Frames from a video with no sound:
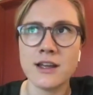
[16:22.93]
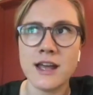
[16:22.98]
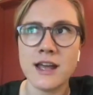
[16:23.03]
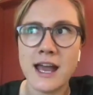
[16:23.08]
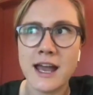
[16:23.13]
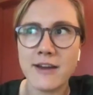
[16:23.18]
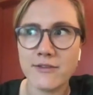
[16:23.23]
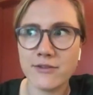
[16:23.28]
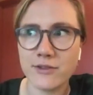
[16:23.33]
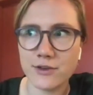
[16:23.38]

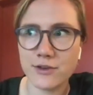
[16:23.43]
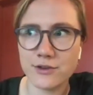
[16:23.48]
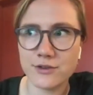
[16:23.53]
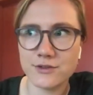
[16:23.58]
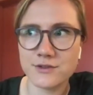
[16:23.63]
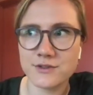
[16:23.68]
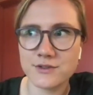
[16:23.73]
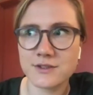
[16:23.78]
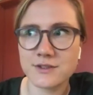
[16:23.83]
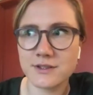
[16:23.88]
have
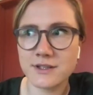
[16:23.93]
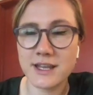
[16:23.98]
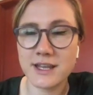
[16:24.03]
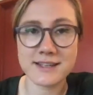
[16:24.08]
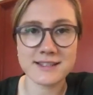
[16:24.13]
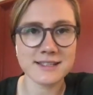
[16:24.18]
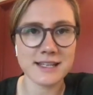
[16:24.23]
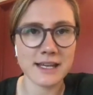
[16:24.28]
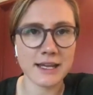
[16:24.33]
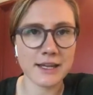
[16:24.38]
those,
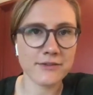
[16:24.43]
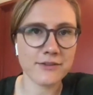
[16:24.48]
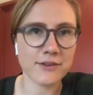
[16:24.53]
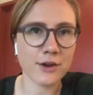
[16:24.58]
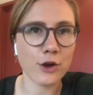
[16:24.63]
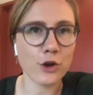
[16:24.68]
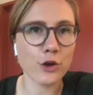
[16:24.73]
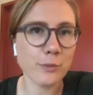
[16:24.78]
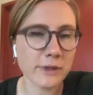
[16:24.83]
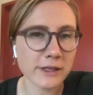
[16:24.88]
safe
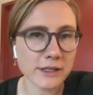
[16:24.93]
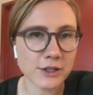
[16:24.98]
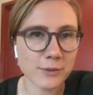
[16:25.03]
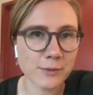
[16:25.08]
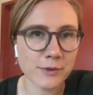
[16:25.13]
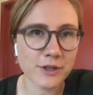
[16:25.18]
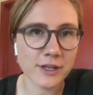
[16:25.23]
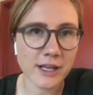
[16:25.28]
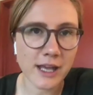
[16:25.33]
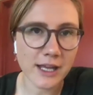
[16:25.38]
and open
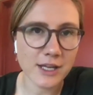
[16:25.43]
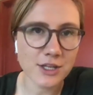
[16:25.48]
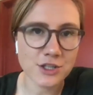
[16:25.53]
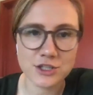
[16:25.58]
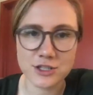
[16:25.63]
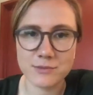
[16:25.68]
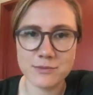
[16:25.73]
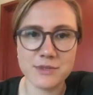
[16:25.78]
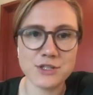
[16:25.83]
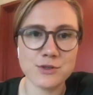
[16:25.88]

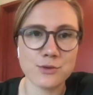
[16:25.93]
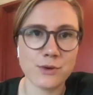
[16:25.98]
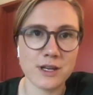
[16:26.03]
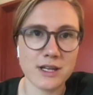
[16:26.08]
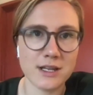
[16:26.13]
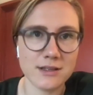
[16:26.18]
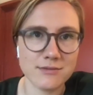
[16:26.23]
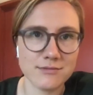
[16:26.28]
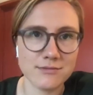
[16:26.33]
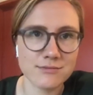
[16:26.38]
communication
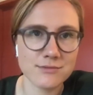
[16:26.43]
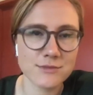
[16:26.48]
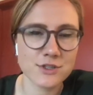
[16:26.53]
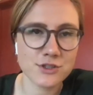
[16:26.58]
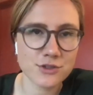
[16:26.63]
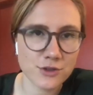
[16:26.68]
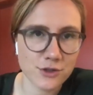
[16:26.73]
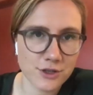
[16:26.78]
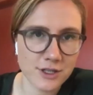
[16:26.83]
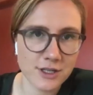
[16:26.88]
between
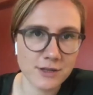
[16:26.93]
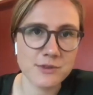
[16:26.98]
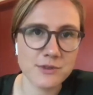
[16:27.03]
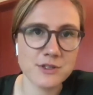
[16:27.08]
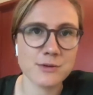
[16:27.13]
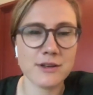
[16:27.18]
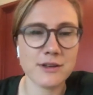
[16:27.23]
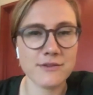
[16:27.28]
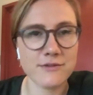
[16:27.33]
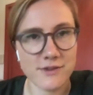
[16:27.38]
student,
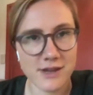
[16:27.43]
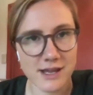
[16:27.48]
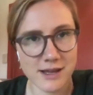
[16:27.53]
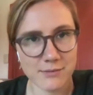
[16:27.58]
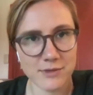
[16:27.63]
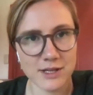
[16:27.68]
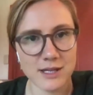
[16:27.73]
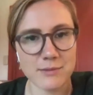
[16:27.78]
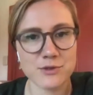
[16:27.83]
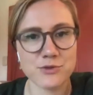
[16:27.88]
between
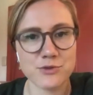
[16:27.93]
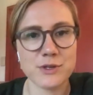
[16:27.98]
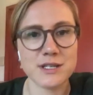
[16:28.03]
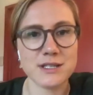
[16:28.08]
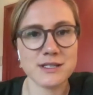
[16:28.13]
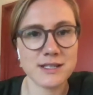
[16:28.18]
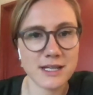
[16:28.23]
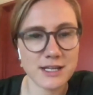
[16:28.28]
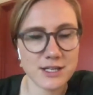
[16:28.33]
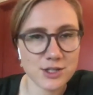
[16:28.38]
family,
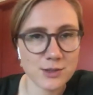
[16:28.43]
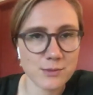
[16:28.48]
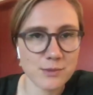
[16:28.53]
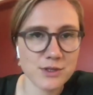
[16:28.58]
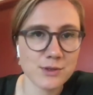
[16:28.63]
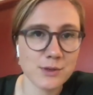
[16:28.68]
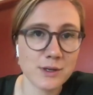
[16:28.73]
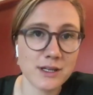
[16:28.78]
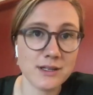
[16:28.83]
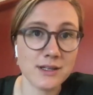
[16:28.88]
between teacher,
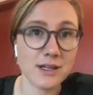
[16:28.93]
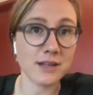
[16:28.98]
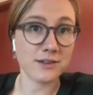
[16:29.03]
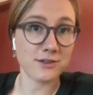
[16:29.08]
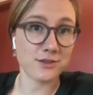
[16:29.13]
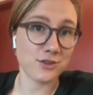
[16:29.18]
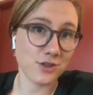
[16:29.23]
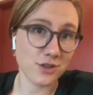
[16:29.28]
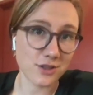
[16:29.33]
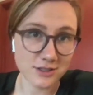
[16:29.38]
between other
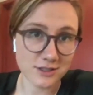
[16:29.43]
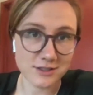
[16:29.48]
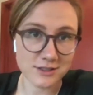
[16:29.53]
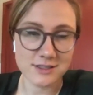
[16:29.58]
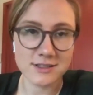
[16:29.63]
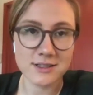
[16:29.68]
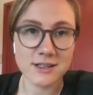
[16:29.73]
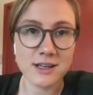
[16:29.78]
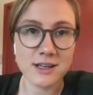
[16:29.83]
students.